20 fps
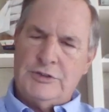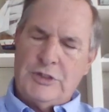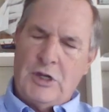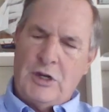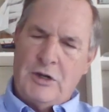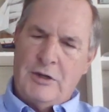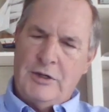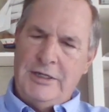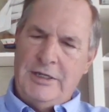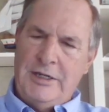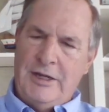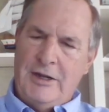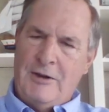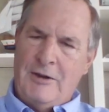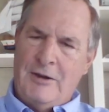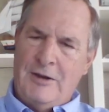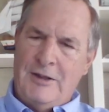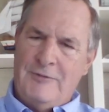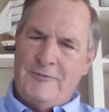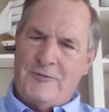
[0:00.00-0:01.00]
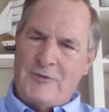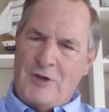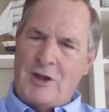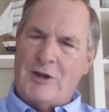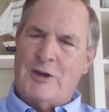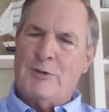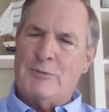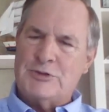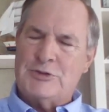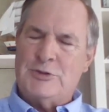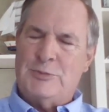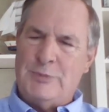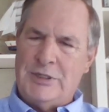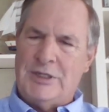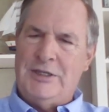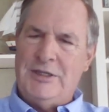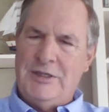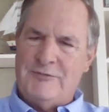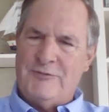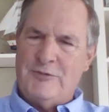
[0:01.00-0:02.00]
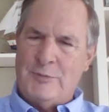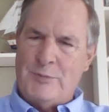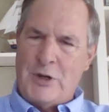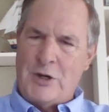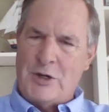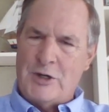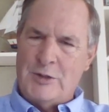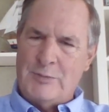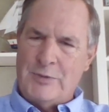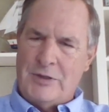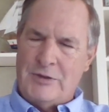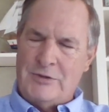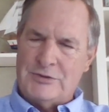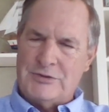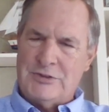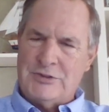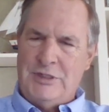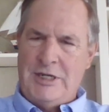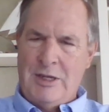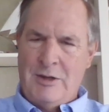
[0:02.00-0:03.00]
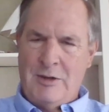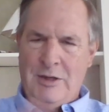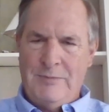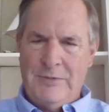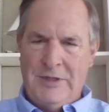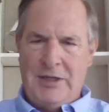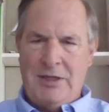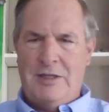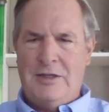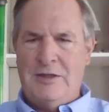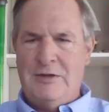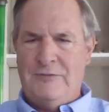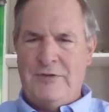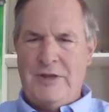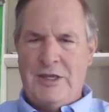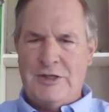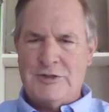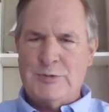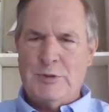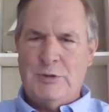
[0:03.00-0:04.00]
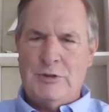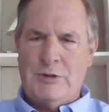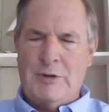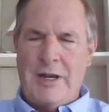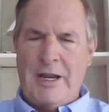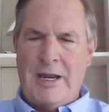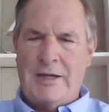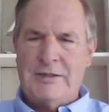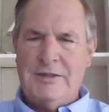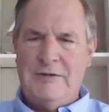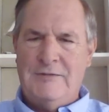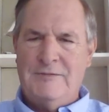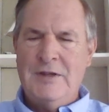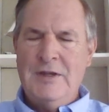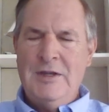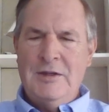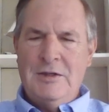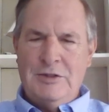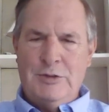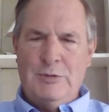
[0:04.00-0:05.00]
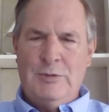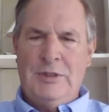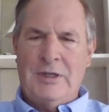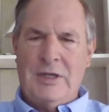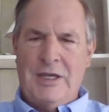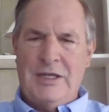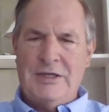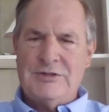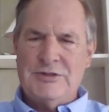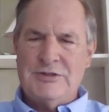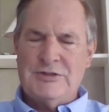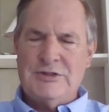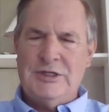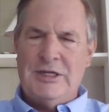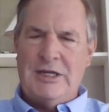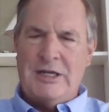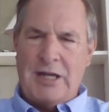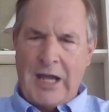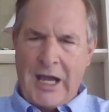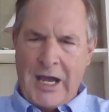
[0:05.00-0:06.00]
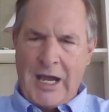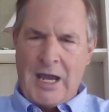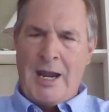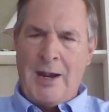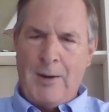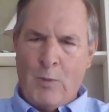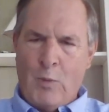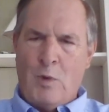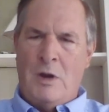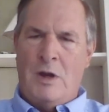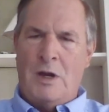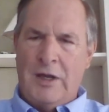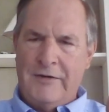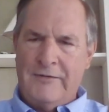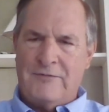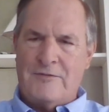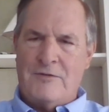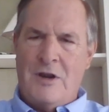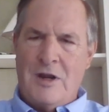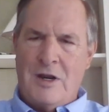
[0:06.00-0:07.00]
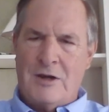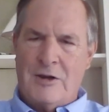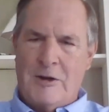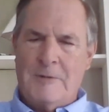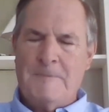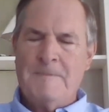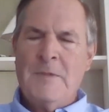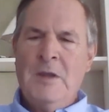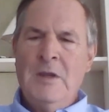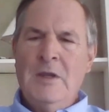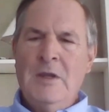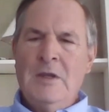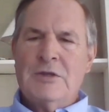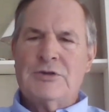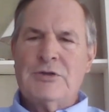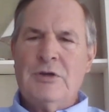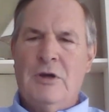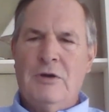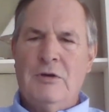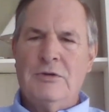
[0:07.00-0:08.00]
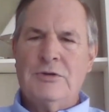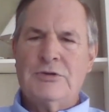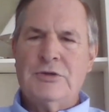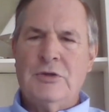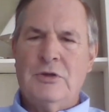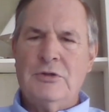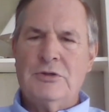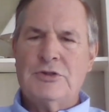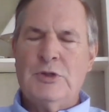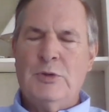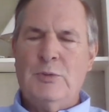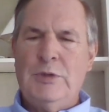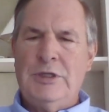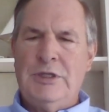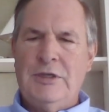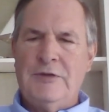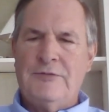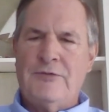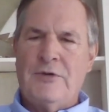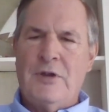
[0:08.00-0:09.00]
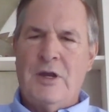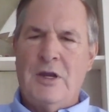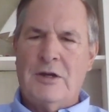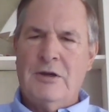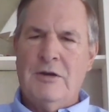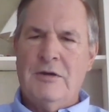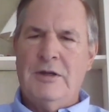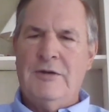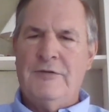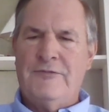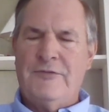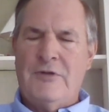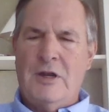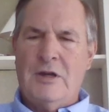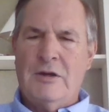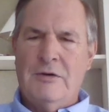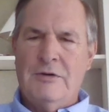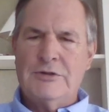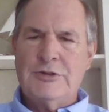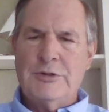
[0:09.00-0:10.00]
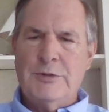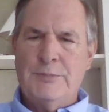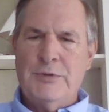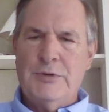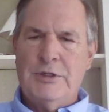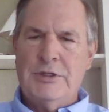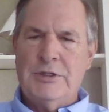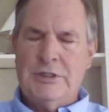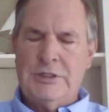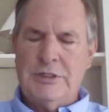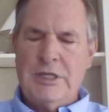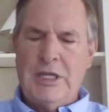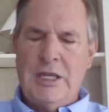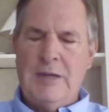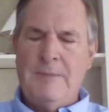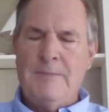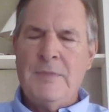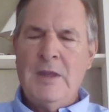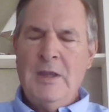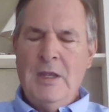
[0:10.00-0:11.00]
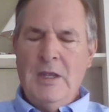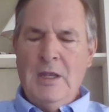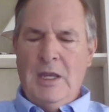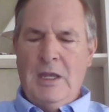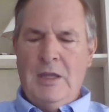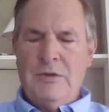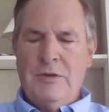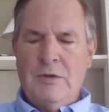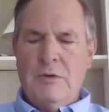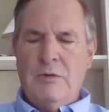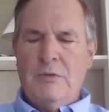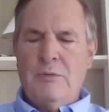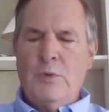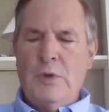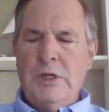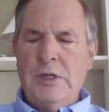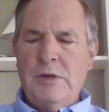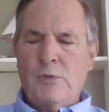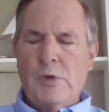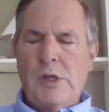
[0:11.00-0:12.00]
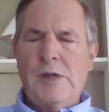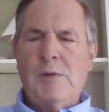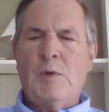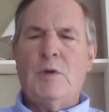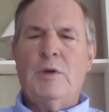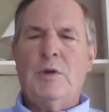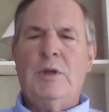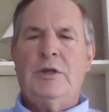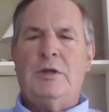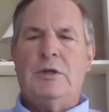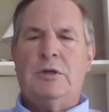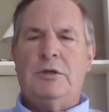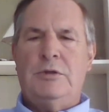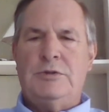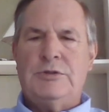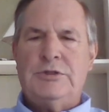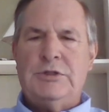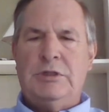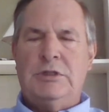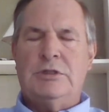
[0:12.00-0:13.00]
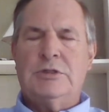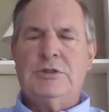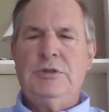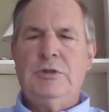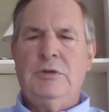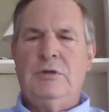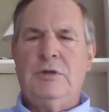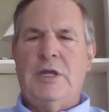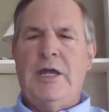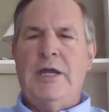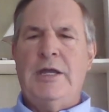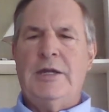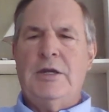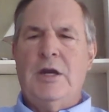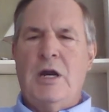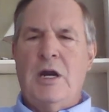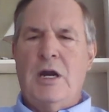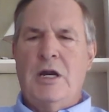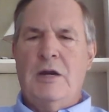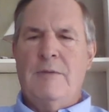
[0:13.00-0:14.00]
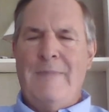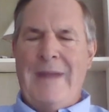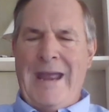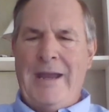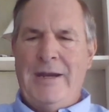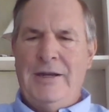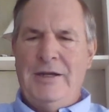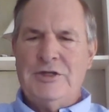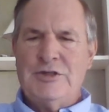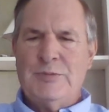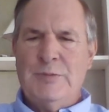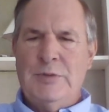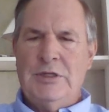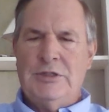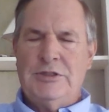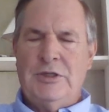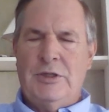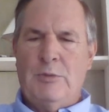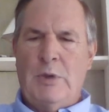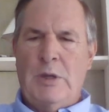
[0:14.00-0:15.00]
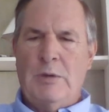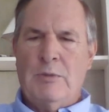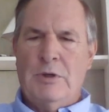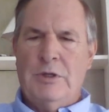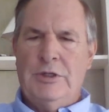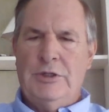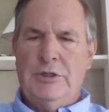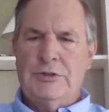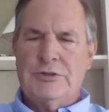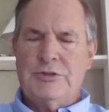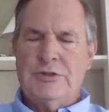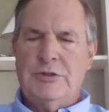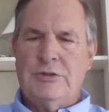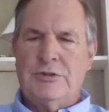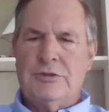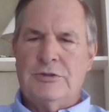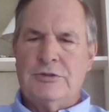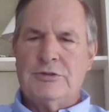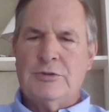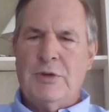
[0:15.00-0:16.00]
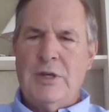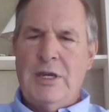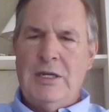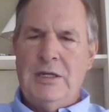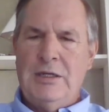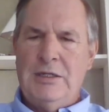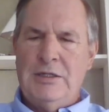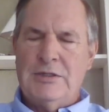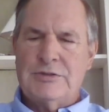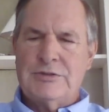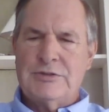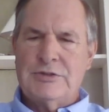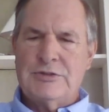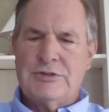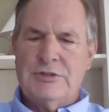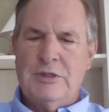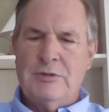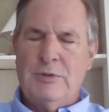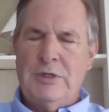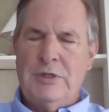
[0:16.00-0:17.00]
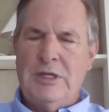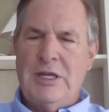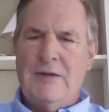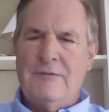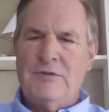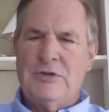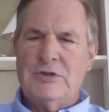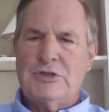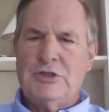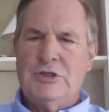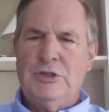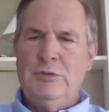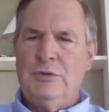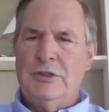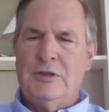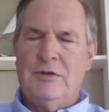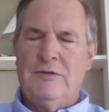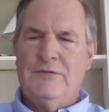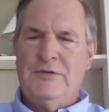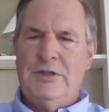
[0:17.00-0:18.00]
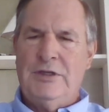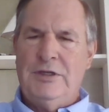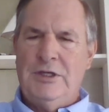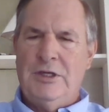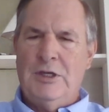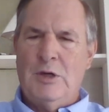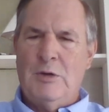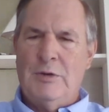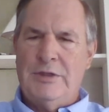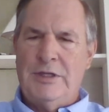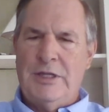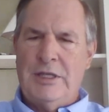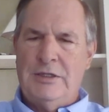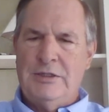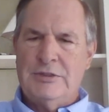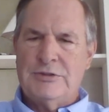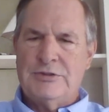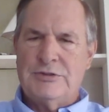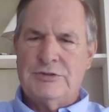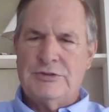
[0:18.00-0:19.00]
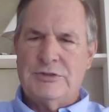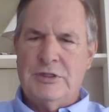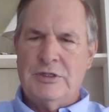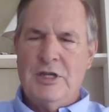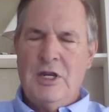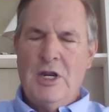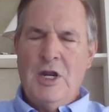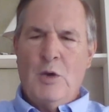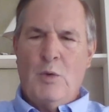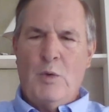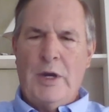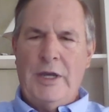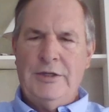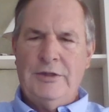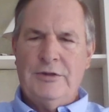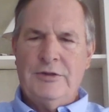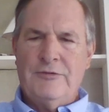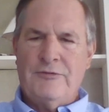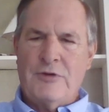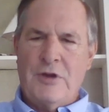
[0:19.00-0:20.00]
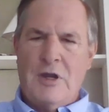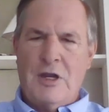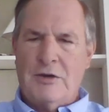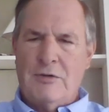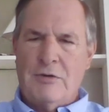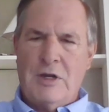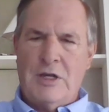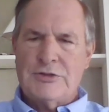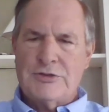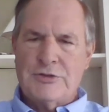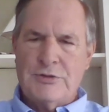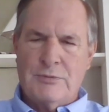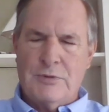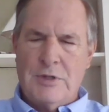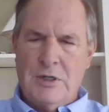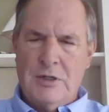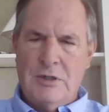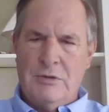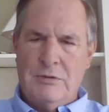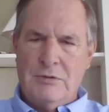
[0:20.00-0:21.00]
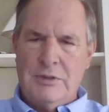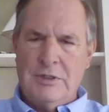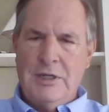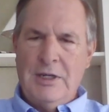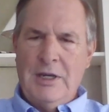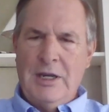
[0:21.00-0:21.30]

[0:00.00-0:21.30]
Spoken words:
Atari era, Frogger was a big hit for Parker Brothers. And now I'm the head of Hasbro Interactive doing licensing, and I want Frogger. So we get Frogger, and Frogger is a pretty good game. And the way we're introducing it to like our management and the way we're introducing it to the trade is that we have this cute little video, and that is that why did the frog cross the road?